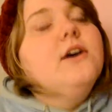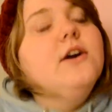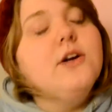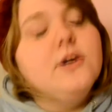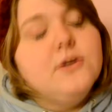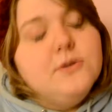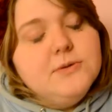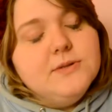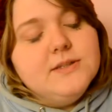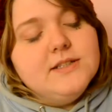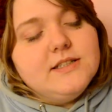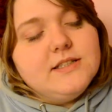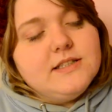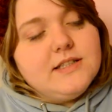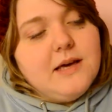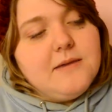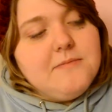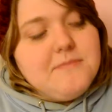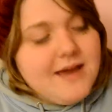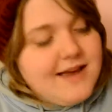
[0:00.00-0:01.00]
who was
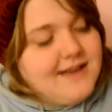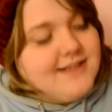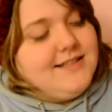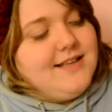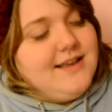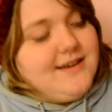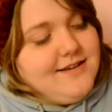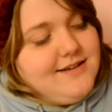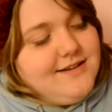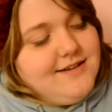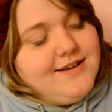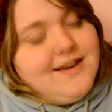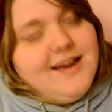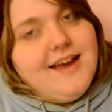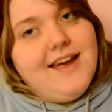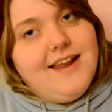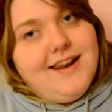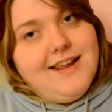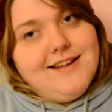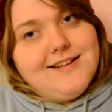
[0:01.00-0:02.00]
amazing
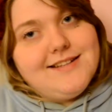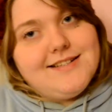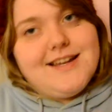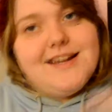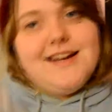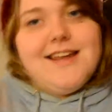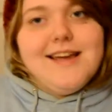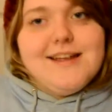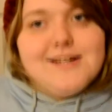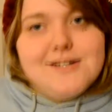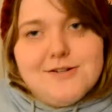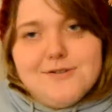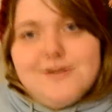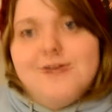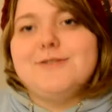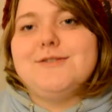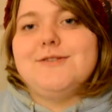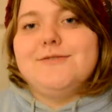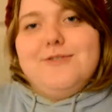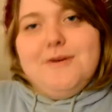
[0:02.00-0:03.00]
in it, and he had to do
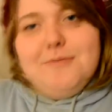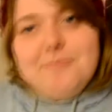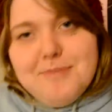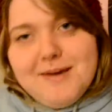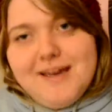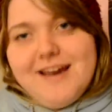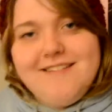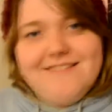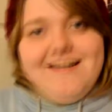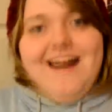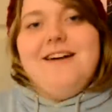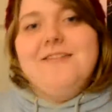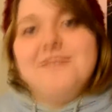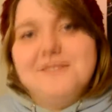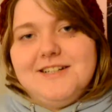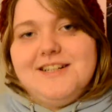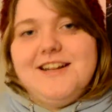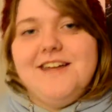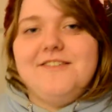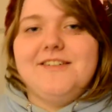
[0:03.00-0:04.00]
loads of jumping
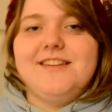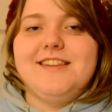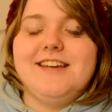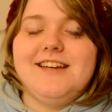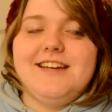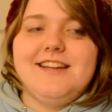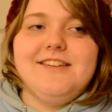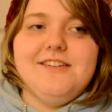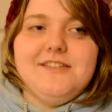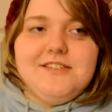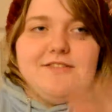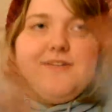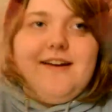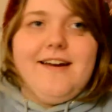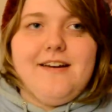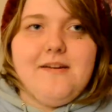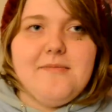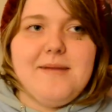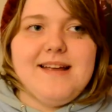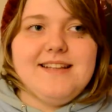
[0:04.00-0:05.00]
around and everything and lots of
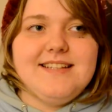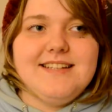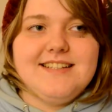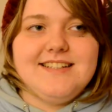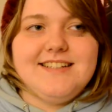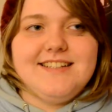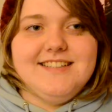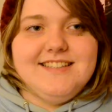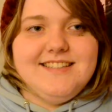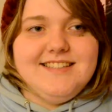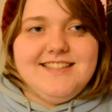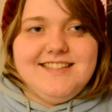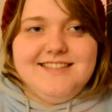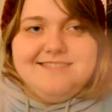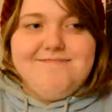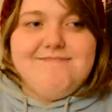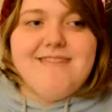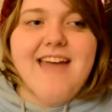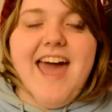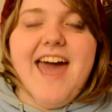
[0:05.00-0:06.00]
acrobatics because
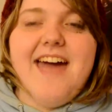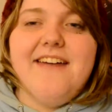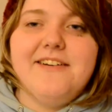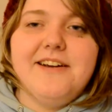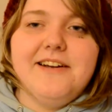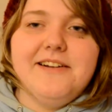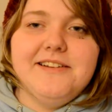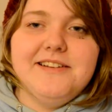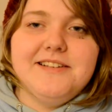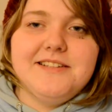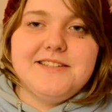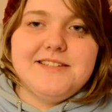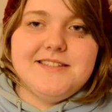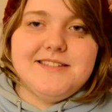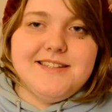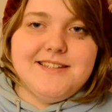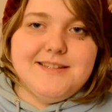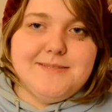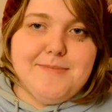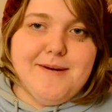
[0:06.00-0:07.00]
Ariel is
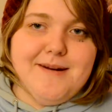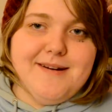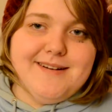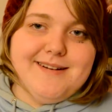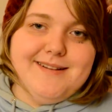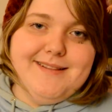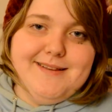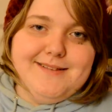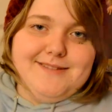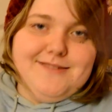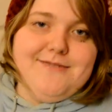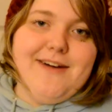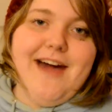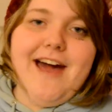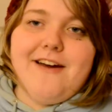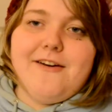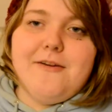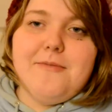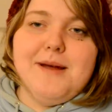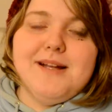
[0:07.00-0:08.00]
a spirit and loads of
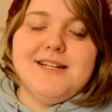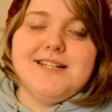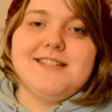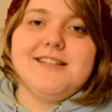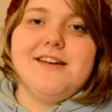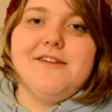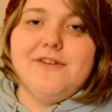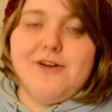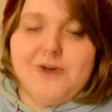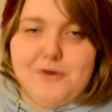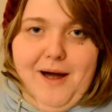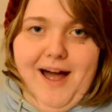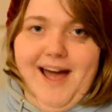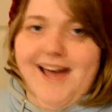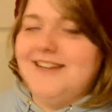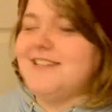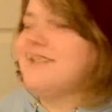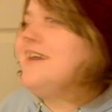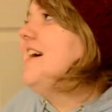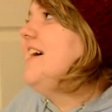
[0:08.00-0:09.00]
acrobatics are
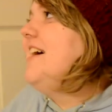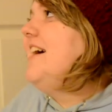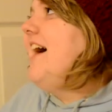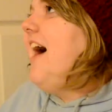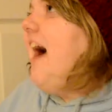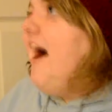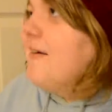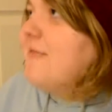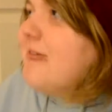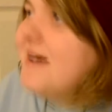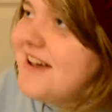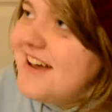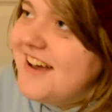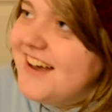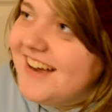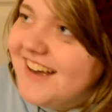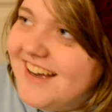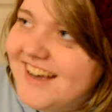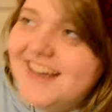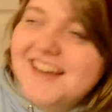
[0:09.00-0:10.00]
required. And
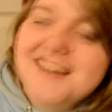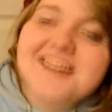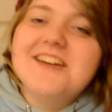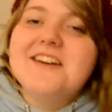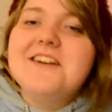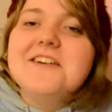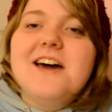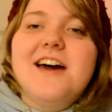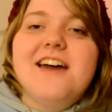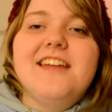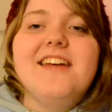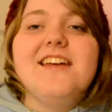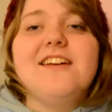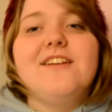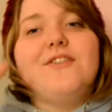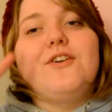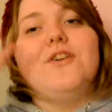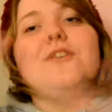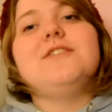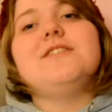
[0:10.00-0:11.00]
then
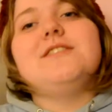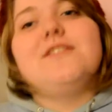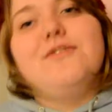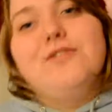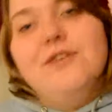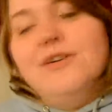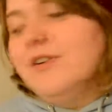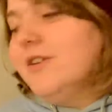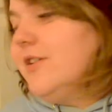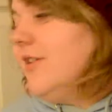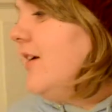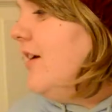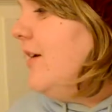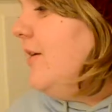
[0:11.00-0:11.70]
of course the fourth